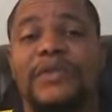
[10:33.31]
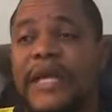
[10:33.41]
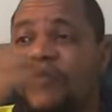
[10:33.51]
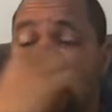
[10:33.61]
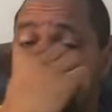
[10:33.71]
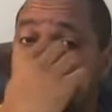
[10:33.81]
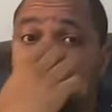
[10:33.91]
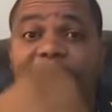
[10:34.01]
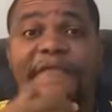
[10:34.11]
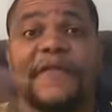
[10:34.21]
They represent
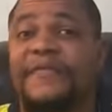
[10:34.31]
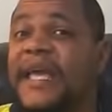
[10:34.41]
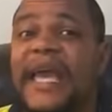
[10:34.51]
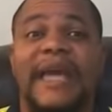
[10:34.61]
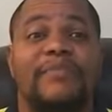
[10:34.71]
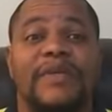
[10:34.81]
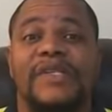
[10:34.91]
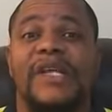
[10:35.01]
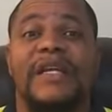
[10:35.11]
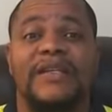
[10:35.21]
about
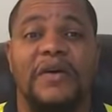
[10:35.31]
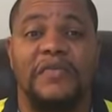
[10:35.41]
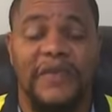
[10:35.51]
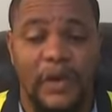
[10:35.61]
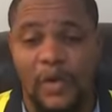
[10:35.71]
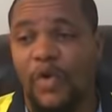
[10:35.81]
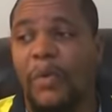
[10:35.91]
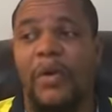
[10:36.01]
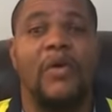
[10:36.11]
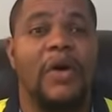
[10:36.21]
58% of the
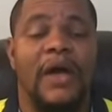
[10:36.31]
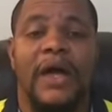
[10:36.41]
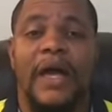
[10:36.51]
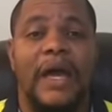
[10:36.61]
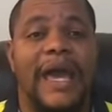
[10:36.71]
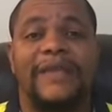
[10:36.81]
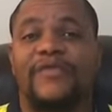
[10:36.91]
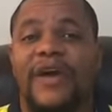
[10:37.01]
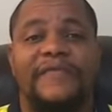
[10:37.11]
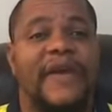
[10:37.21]
global air
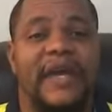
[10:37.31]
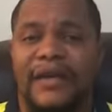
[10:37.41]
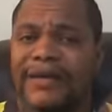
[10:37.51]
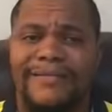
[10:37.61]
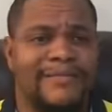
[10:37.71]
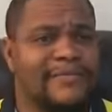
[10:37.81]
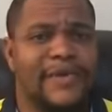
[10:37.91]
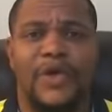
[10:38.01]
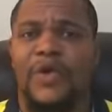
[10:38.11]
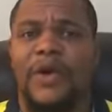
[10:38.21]
traffic,
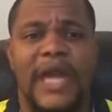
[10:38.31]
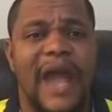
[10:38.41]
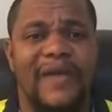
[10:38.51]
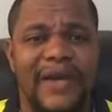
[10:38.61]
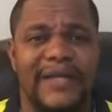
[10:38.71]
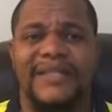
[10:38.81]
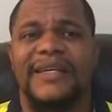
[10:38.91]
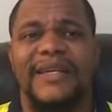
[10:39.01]
you know, carriers.